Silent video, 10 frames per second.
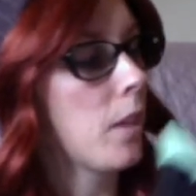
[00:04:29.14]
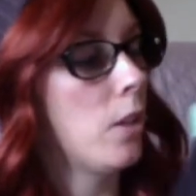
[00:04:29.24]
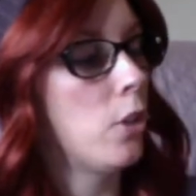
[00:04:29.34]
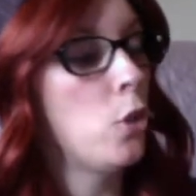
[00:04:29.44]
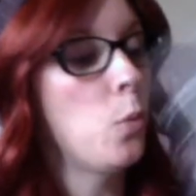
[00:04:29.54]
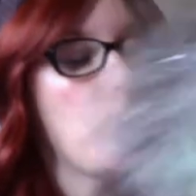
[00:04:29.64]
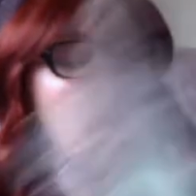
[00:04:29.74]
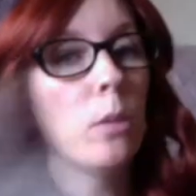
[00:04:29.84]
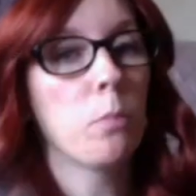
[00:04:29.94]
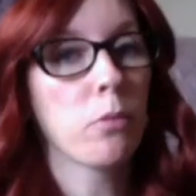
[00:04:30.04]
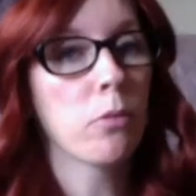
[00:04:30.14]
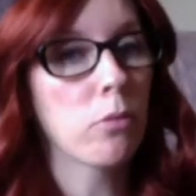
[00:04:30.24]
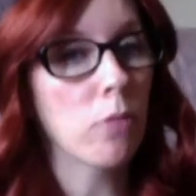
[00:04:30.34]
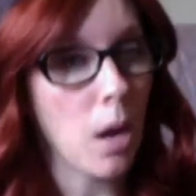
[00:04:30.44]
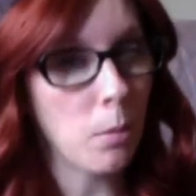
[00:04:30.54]
You will
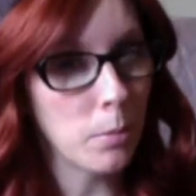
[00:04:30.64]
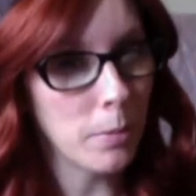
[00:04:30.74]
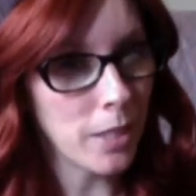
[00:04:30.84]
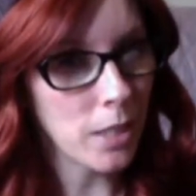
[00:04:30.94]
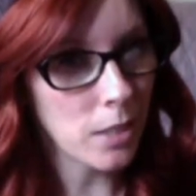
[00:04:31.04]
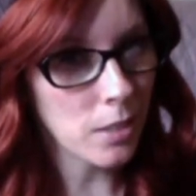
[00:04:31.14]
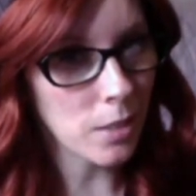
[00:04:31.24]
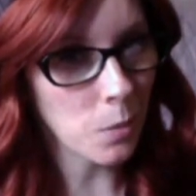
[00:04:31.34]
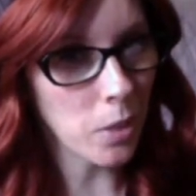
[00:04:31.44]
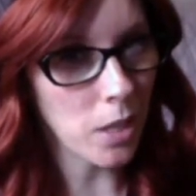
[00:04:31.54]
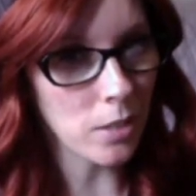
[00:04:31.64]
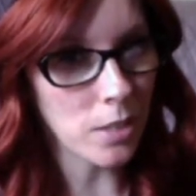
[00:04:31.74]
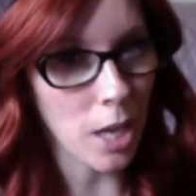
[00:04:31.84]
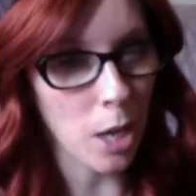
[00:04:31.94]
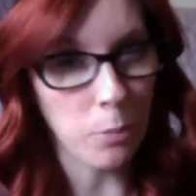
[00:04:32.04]
probably need someone else
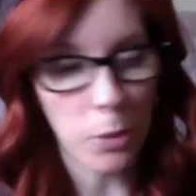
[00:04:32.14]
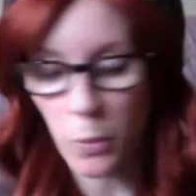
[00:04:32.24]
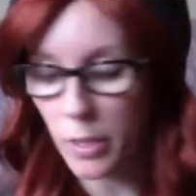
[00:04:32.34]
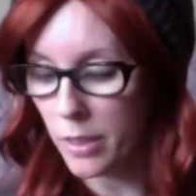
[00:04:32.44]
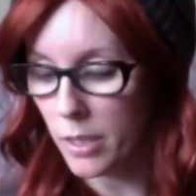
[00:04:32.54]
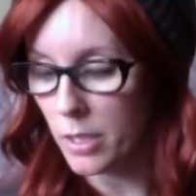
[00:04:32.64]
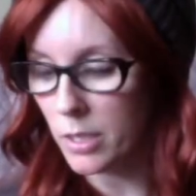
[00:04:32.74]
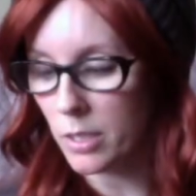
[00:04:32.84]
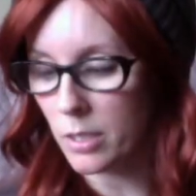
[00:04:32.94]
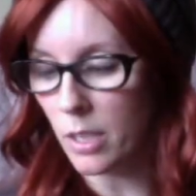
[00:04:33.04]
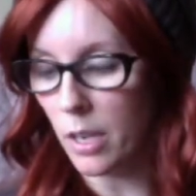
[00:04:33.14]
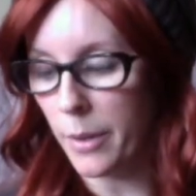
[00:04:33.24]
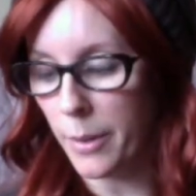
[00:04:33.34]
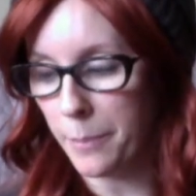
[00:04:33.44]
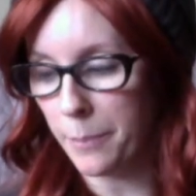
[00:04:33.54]
to help you with this,
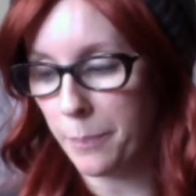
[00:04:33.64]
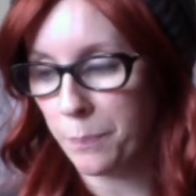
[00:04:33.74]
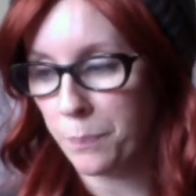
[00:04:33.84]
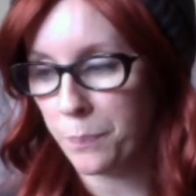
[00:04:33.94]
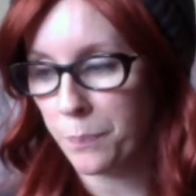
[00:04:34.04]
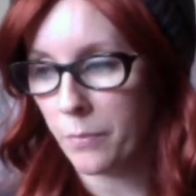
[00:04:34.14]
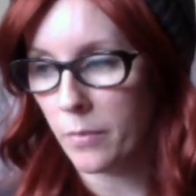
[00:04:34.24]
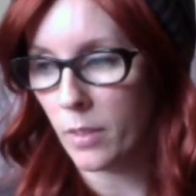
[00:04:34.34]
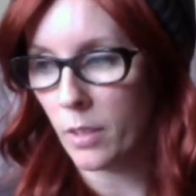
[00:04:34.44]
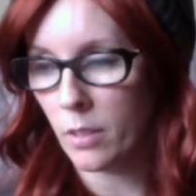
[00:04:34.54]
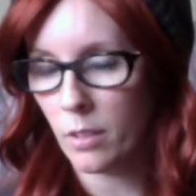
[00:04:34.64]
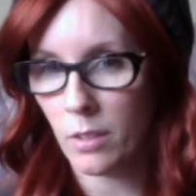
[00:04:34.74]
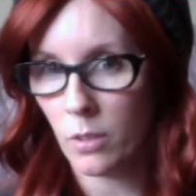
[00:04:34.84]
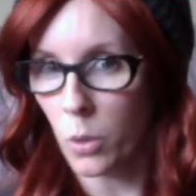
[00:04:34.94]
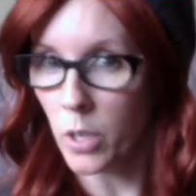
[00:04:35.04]
or
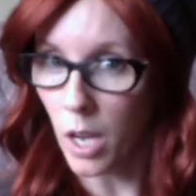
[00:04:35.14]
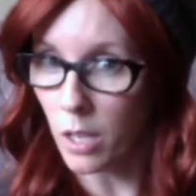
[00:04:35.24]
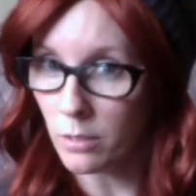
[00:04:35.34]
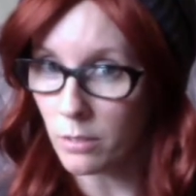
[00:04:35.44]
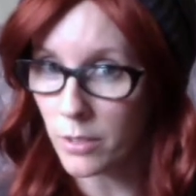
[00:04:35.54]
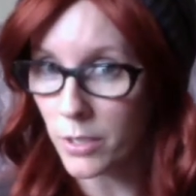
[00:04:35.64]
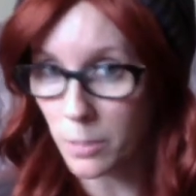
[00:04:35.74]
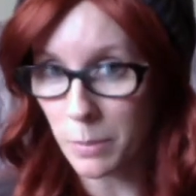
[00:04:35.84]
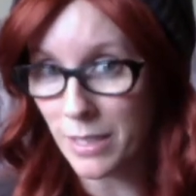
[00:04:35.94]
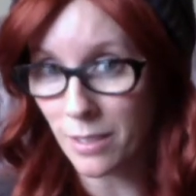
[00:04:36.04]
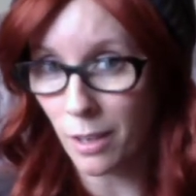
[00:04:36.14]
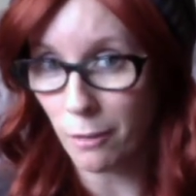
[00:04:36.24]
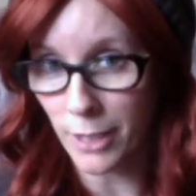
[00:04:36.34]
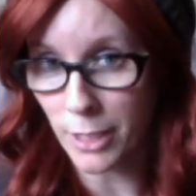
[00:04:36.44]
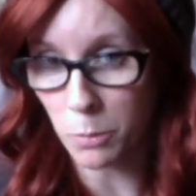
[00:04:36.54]
not. It just depends on how
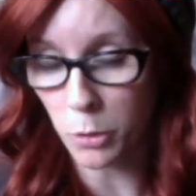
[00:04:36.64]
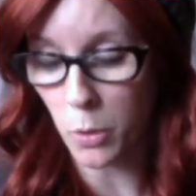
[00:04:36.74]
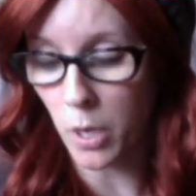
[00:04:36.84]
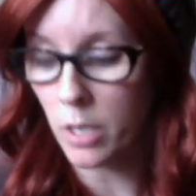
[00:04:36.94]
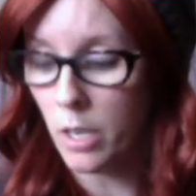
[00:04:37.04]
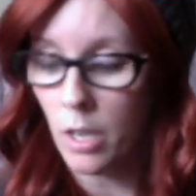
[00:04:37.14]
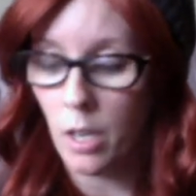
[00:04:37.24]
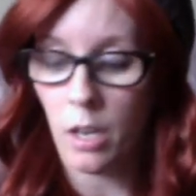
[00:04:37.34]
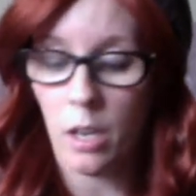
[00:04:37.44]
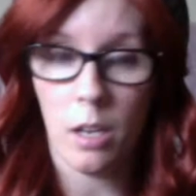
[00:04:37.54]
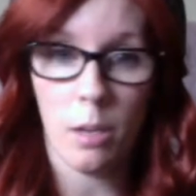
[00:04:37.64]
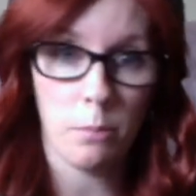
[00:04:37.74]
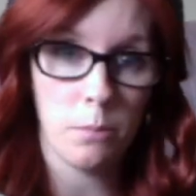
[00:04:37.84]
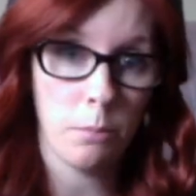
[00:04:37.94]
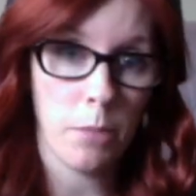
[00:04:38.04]
flexible you are.
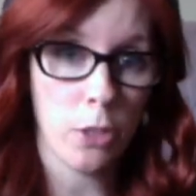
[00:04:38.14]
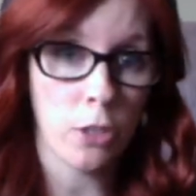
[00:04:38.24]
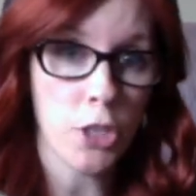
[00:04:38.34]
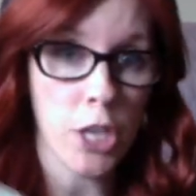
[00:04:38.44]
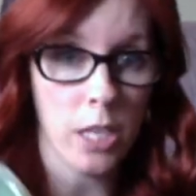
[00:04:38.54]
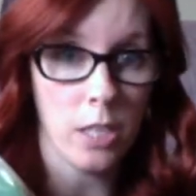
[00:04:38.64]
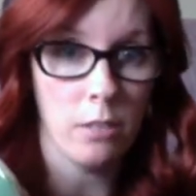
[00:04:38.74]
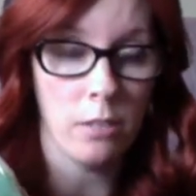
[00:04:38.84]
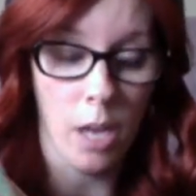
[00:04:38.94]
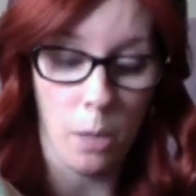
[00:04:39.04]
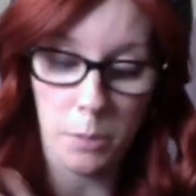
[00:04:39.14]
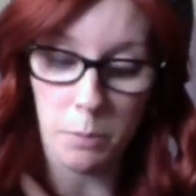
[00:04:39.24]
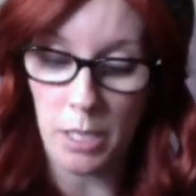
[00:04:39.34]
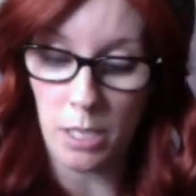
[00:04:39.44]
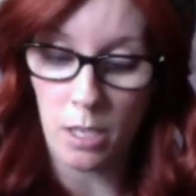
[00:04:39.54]
My girl Shannon helped me.